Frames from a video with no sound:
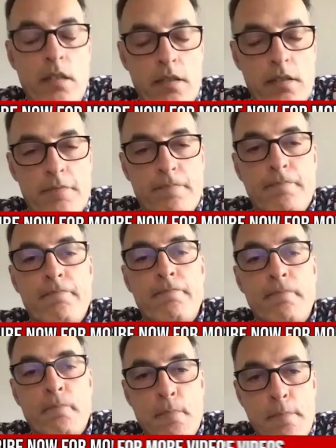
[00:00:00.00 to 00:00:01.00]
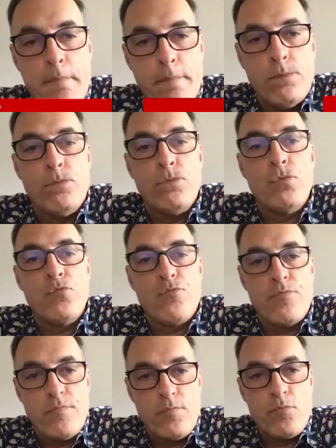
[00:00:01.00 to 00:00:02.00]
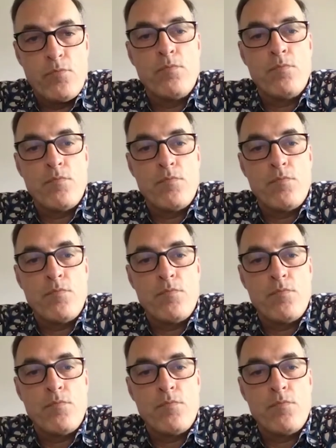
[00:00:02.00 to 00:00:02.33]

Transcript: trying to keep ourselves busy while we're